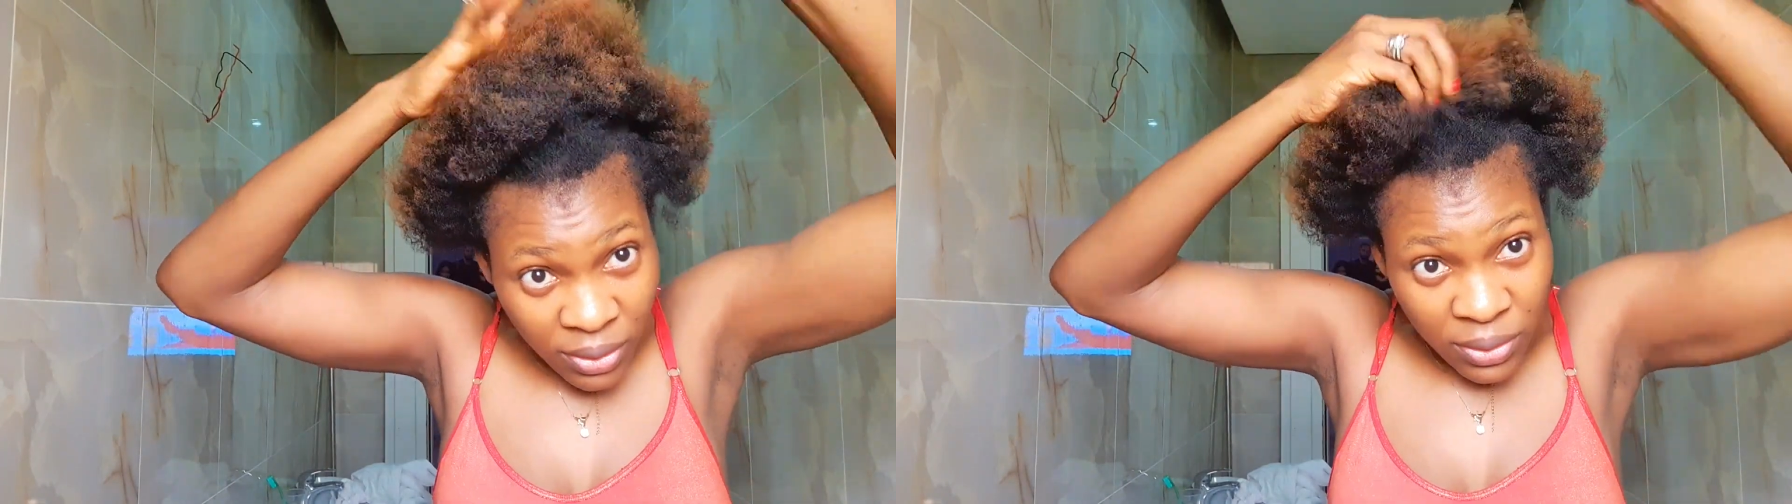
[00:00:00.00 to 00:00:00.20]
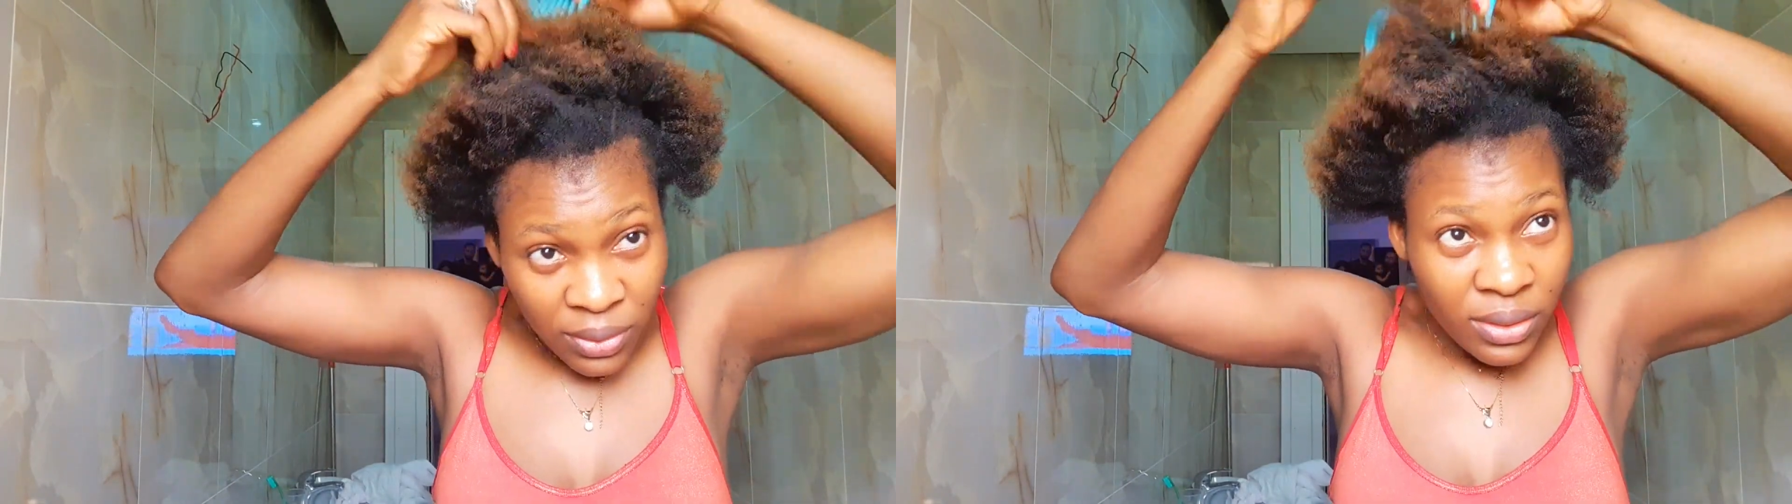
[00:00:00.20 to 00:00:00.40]

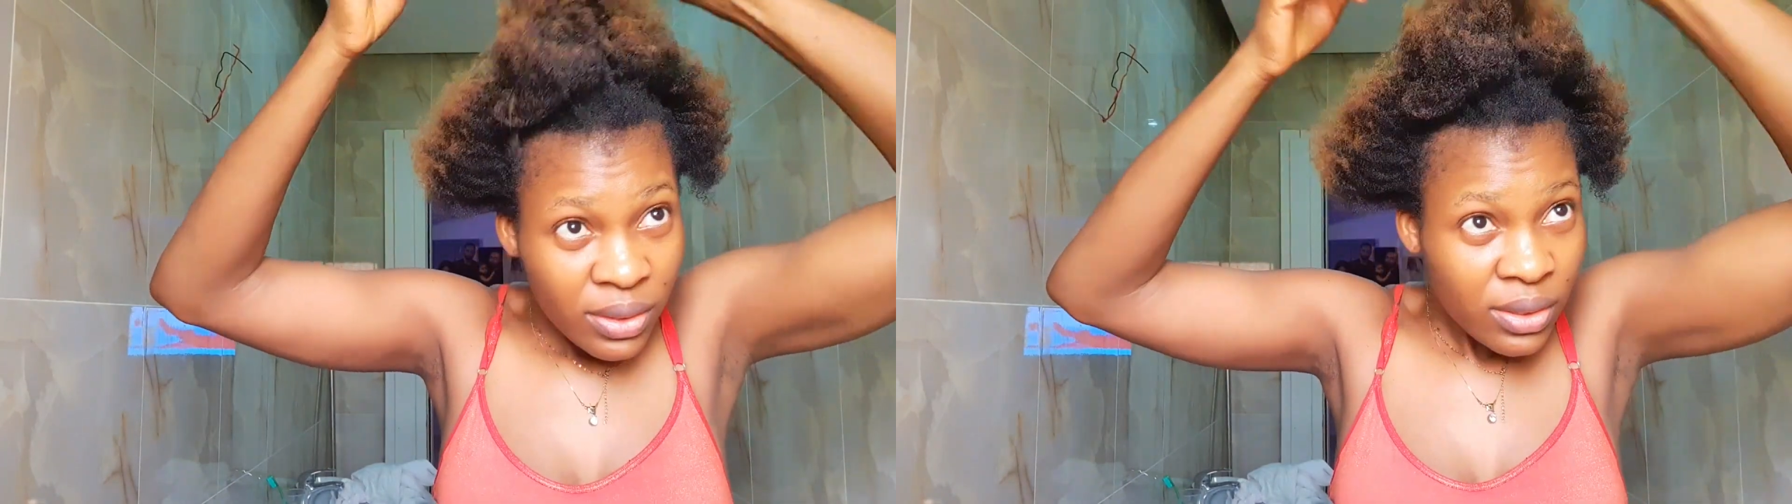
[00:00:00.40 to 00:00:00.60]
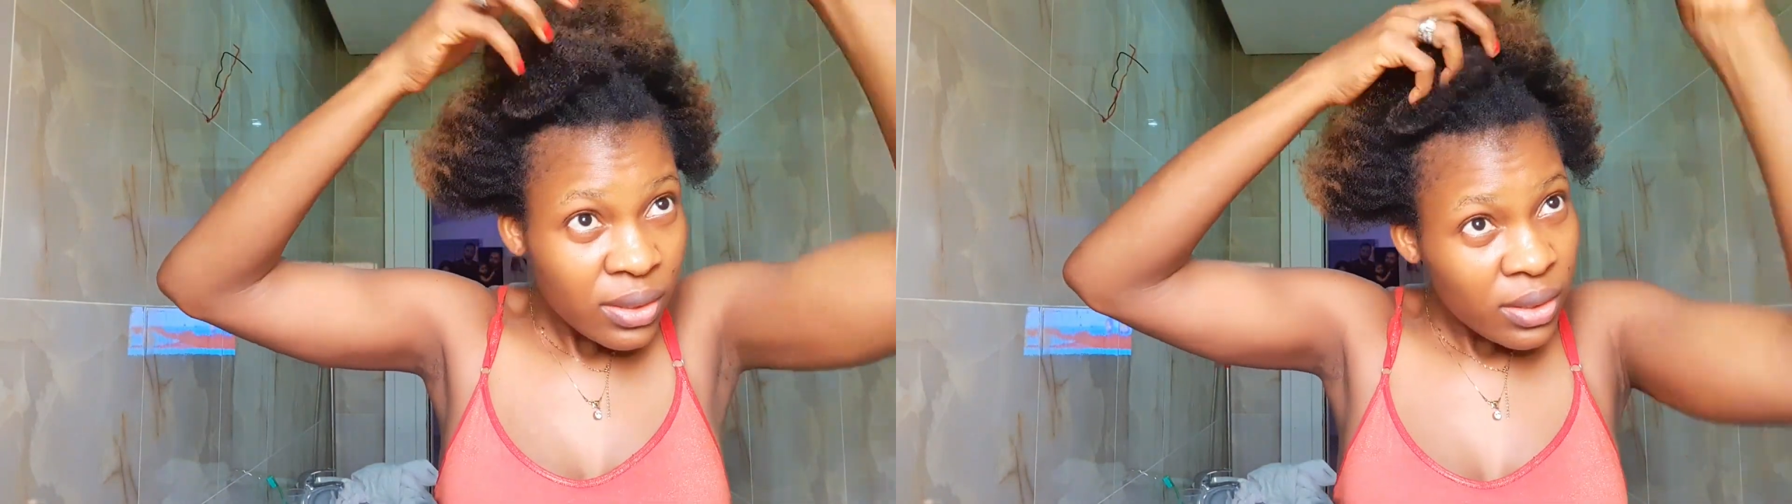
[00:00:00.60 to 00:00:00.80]

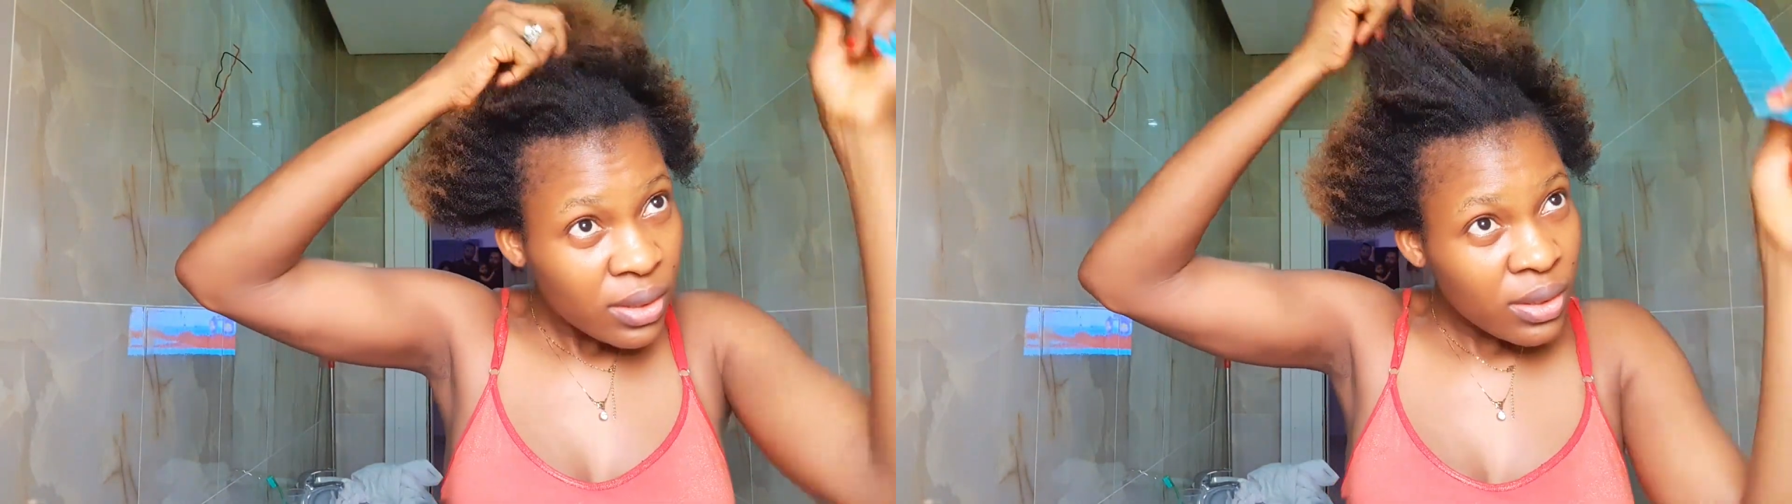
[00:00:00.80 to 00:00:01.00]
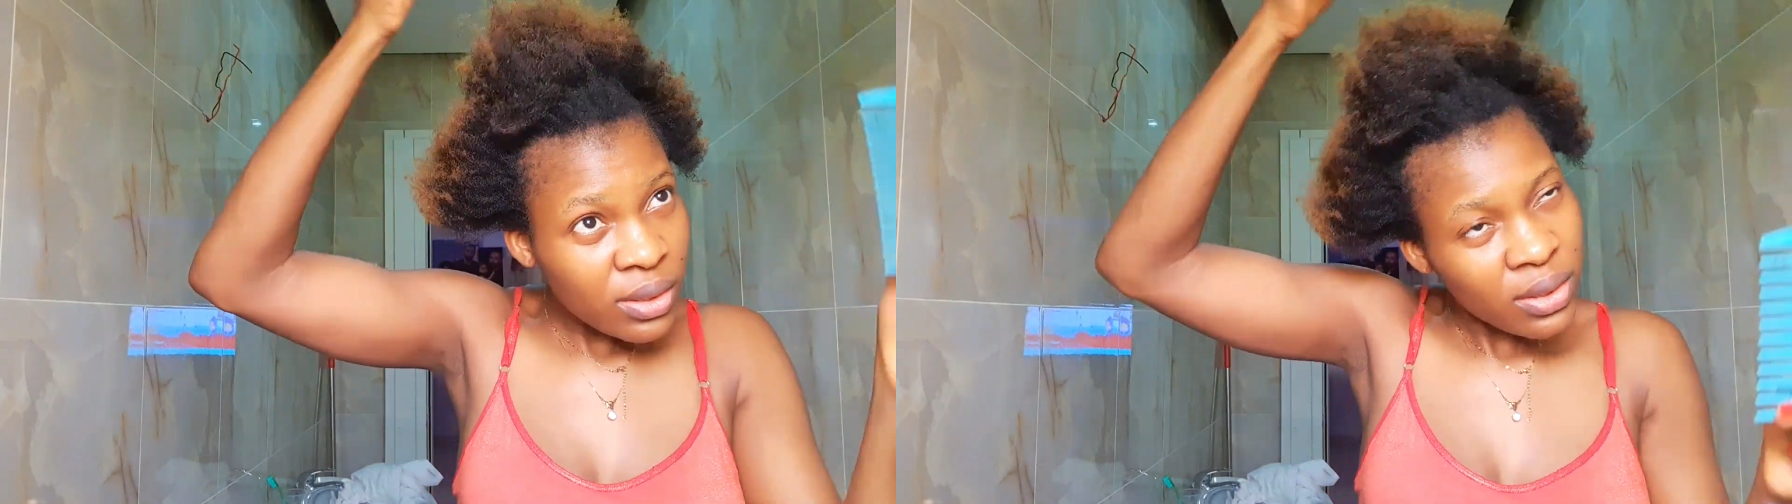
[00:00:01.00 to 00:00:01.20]
force I
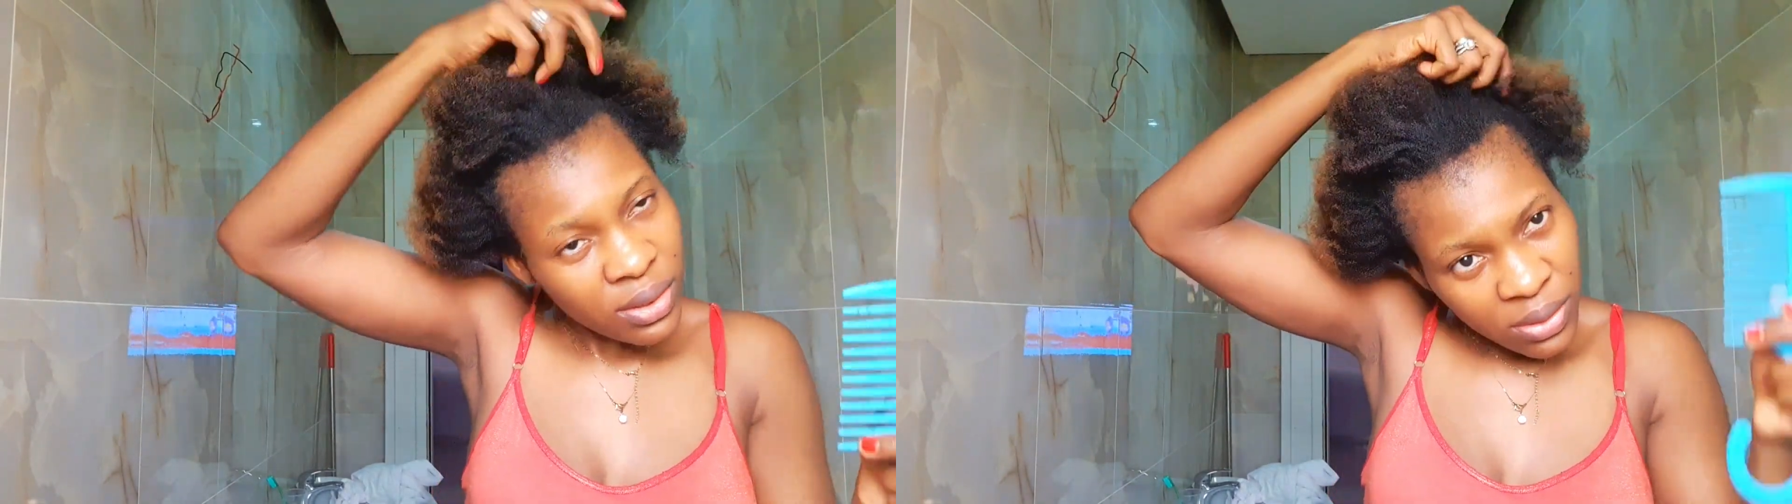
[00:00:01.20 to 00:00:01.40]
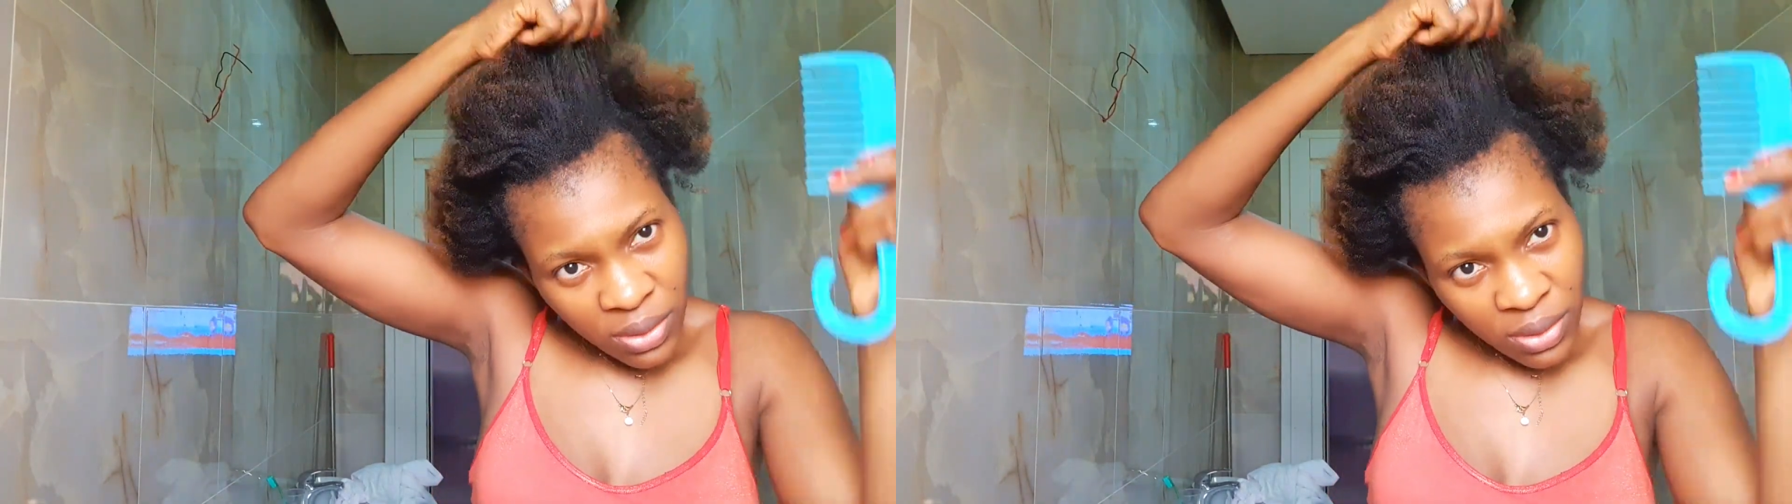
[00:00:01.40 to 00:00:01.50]
have